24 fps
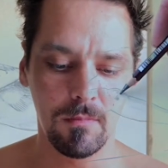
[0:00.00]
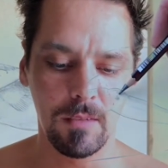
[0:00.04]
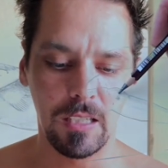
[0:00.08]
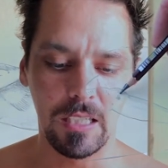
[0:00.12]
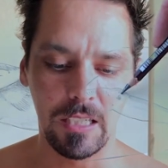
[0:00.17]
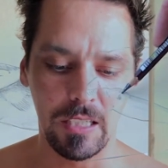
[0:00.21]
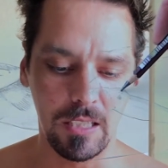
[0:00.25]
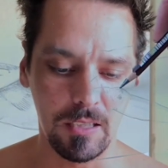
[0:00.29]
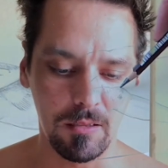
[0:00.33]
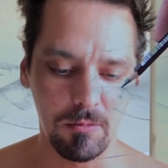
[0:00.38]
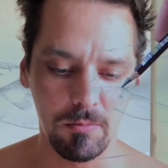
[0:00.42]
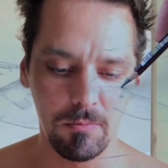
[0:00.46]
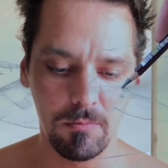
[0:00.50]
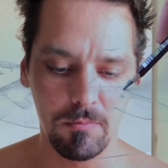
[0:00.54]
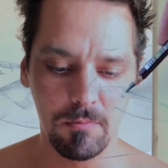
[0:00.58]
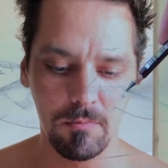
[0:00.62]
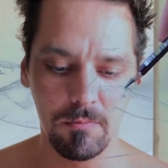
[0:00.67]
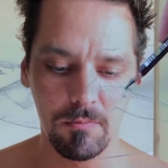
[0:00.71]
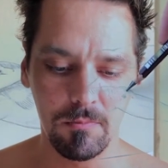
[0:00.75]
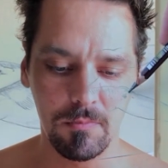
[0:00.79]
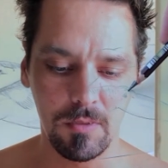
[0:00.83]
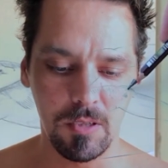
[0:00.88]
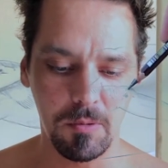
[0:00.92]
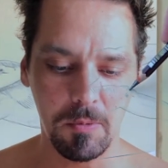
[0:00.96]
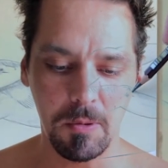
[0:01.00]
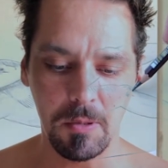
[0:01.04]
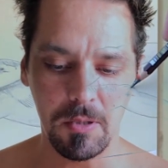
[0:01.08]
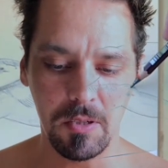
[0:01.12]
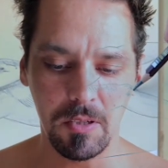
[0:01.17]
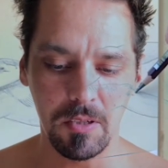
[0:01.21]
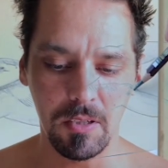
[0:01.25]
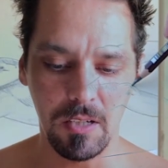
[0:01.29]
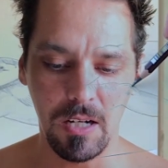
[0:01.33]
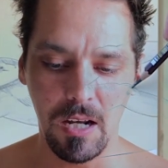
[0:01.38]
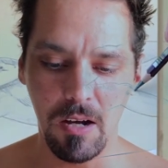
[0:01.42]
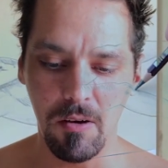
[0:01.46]
like,
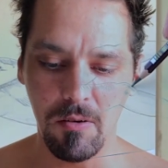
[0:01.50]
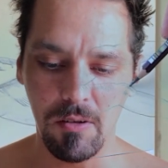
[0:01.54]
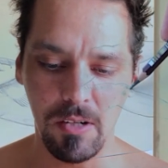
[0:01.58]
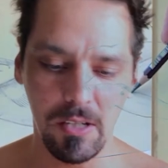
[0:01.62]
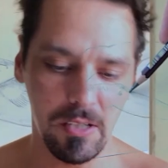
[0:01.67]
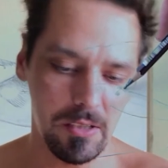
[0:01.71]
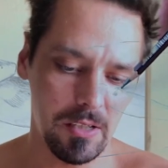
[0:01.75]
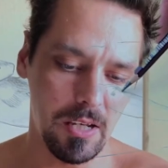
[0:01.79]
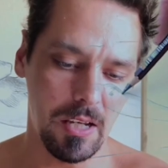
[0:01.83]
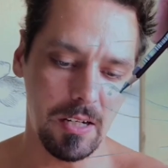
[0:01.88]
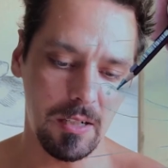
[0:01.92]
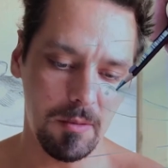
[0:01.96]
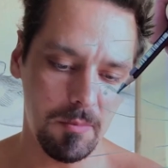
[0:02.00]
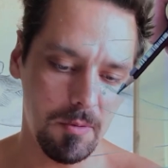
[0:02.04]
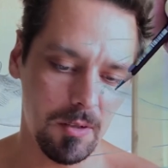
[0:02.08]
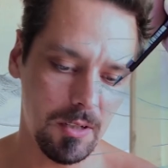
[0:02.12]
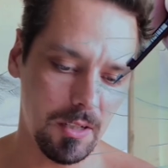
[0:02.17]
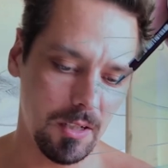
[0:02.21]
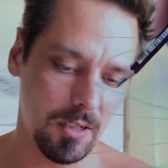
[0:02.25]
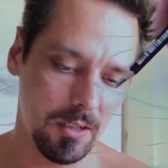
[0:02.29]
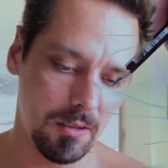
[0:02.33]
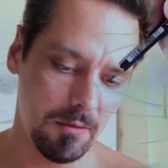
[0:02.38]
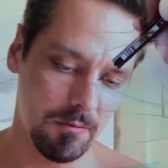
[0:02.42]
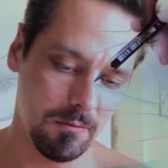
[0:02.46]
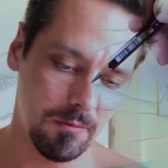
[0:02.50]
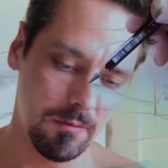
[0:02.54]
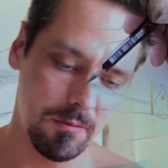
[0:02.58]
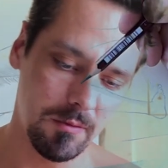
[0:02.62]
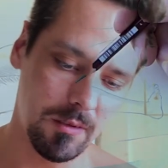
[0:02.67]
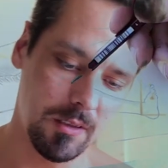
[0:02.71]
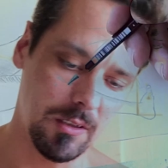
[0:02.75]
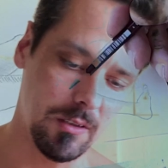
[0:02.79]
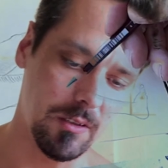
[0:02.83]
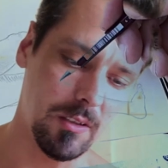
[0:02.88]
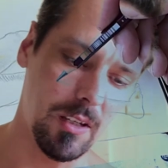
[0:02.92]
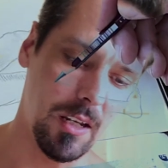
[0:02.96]
especially nowadays, anybody
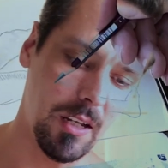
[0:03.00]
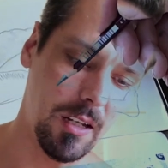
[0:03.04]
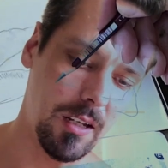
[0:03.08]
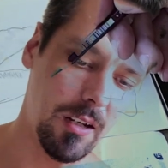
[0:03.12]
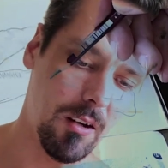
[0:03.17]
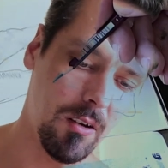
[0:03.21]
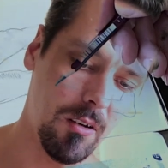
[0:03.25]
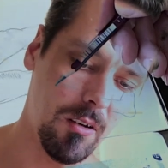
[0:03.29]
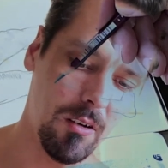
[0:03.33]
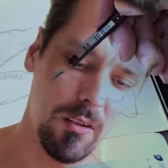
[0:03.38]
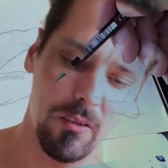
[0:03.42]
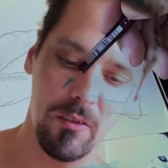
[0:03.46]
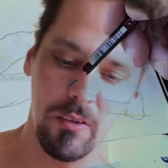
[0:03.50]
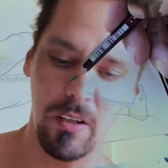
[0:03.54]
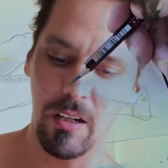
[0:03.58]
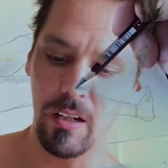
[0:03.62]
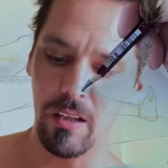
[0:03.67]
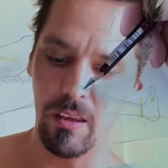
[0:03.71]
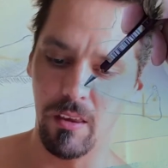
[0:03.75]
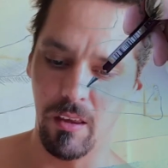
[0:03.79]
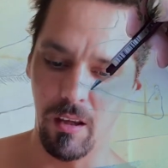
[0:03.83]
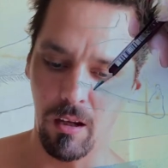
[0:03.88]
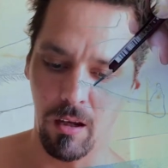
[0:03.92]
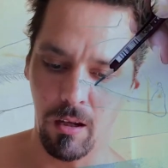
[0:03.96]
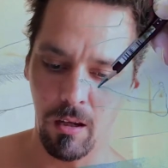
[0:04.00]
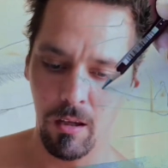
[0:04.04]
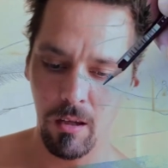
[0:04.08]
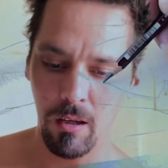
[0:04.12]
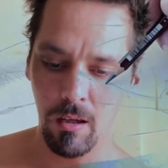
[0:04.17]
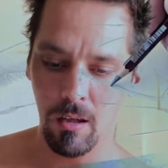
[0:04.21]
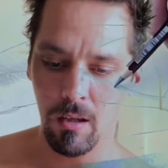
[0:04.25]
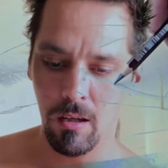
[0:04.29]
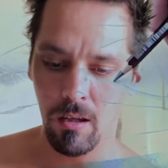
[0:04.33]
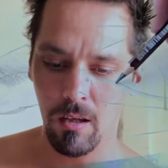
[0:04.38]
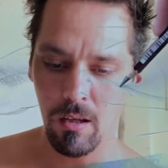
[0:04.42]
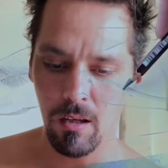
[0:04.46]
can say art is anything,
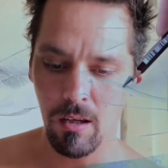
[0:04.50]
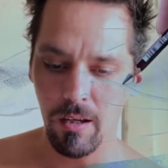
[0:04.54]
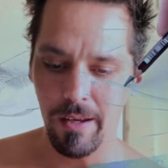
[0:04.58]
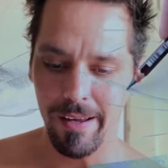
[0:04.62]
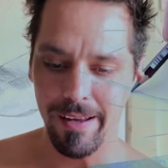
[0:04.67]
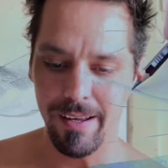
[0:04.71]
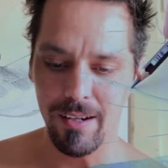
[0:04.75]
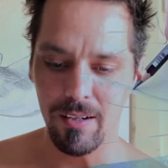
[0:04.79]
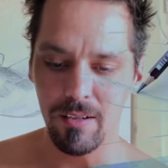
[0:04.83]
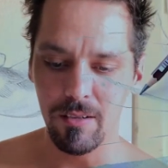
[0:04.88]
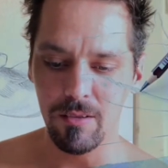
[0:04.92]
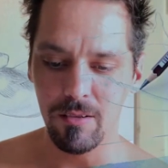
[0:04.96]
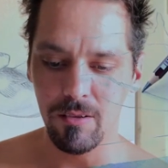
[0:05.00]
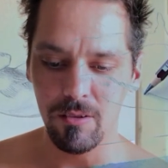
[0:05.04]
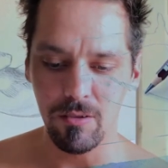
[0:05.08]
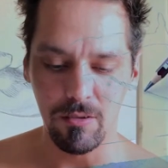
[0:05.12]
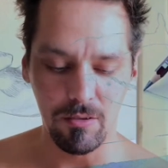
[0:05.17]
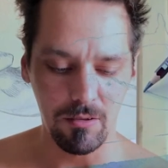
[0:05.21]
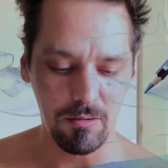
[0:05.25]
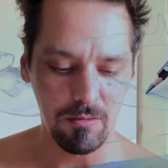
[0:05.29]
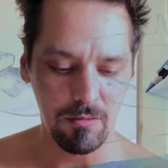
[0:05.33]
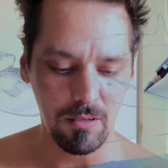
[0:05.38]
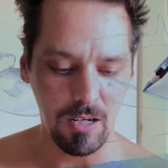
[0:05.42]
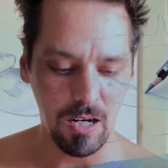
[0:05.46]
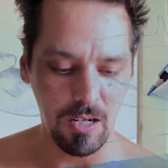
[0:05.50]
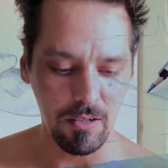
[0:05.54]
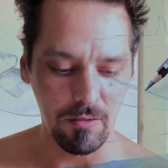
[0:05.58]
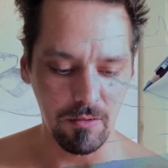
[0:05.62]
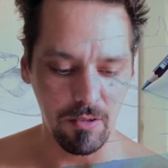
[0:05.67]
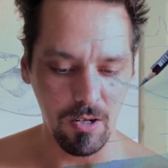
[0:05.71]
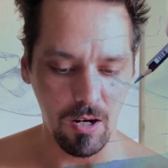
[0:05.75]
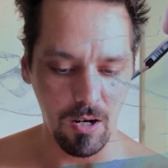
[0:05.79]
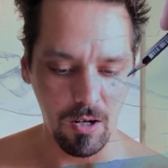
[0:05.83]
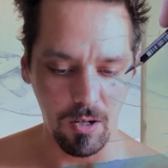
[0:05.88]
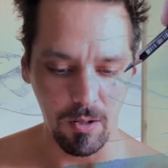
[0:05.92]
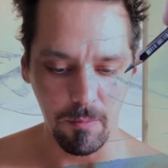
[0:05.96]
and just kind of
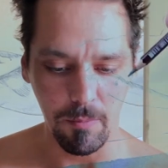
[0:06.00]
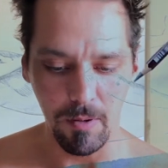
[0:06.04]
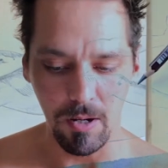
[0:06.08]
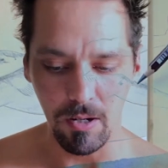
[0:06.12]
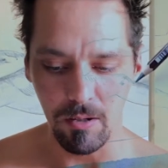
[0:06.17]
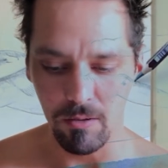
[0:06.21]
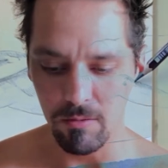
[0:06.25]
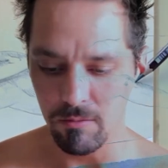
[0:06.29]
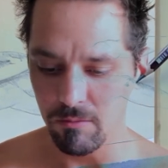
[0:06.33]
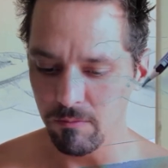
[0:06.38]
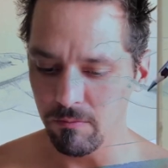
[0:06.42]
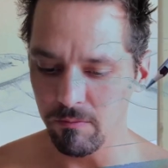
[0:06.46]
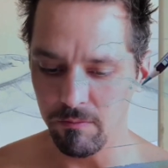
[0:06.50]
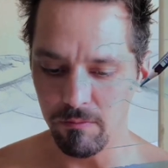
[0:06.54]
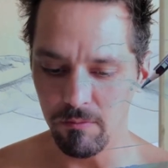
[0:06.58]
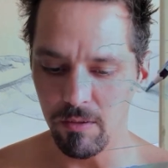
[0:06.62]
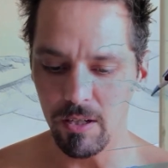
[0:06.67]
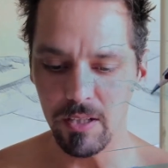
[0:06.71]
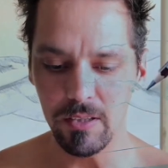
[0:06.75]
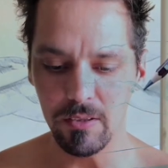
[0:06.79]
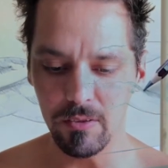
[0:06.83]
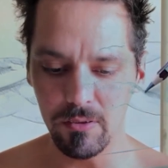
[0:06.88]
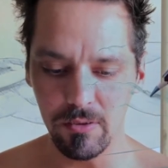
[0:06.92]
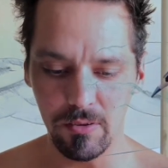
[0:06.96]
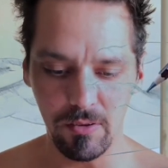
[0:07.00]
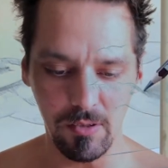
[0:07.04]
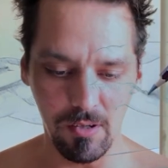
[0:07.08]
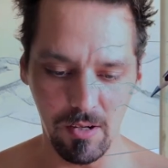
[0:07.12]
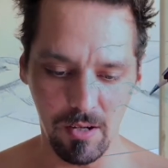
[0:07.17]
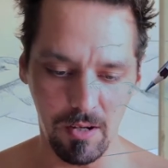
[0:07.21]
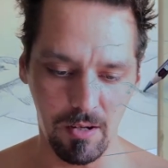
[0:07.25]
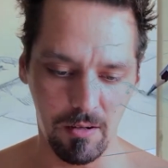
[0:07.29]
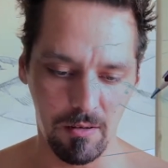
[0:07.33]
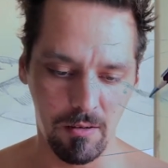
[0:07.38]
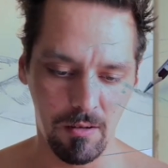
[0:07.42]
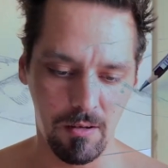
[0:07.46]
talk about
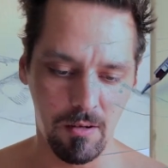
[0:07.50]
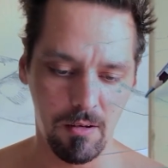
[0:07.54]
endlessly